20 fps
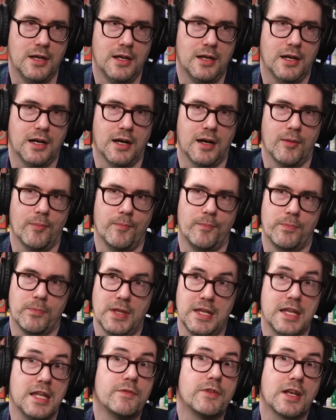Um,
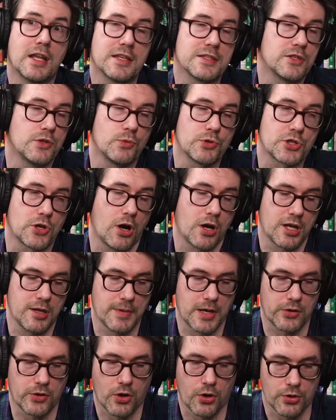and even as you were talking
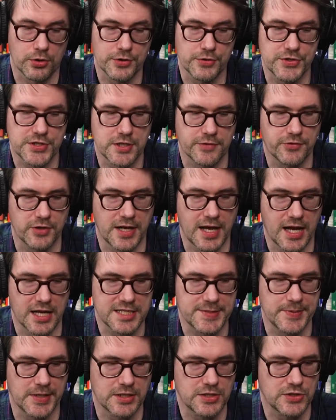about all those different
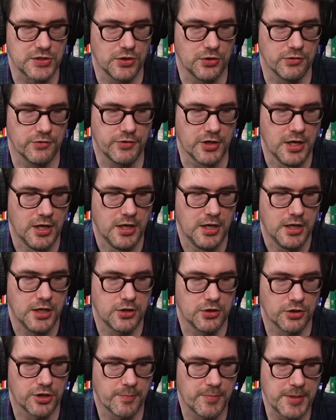aspects of, you
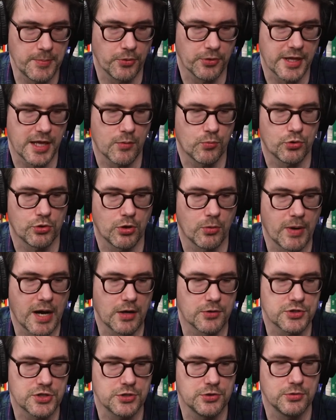know, the people that were
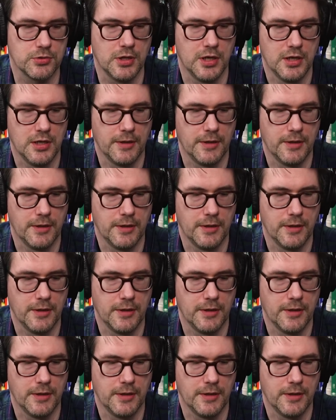around you,